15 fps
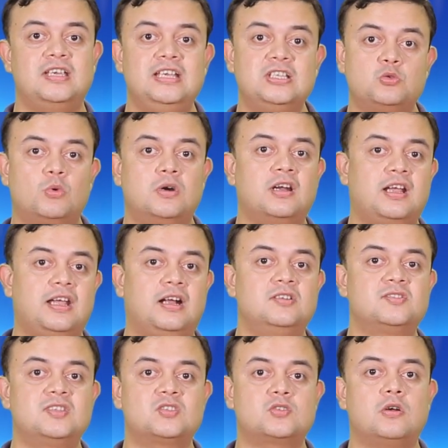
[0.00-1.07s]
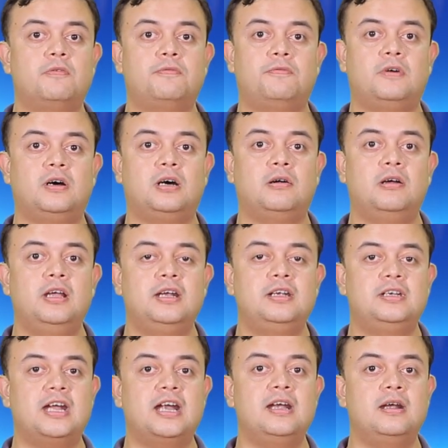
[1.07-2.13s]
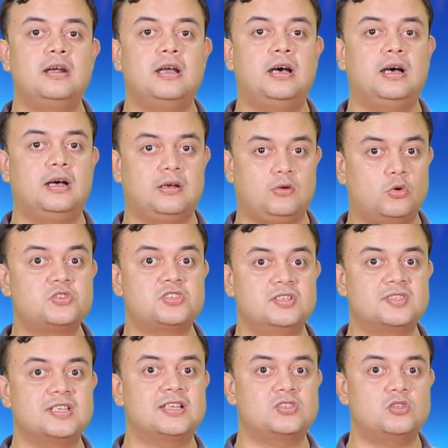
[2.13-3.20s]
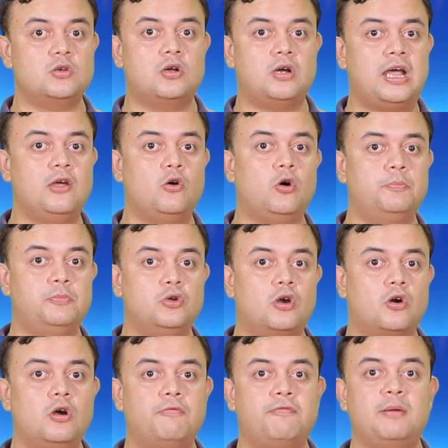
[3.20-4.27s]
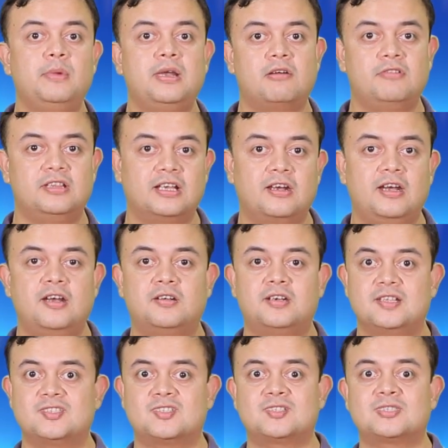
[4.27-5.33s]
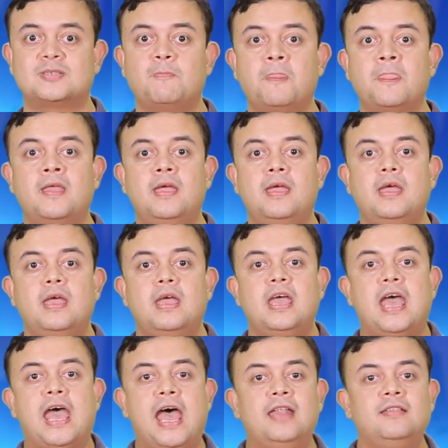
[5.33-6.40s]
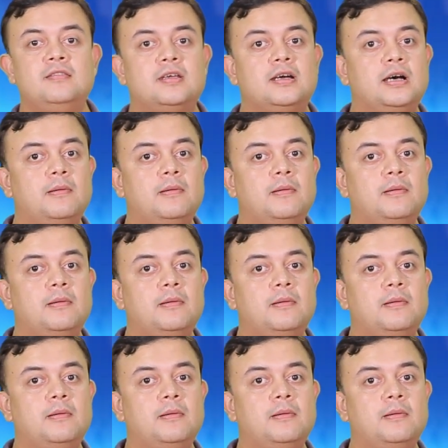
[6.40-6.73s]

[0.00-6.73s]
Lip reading: Each one consists of 10 questions, I hope you are all familiar with the graded tests. And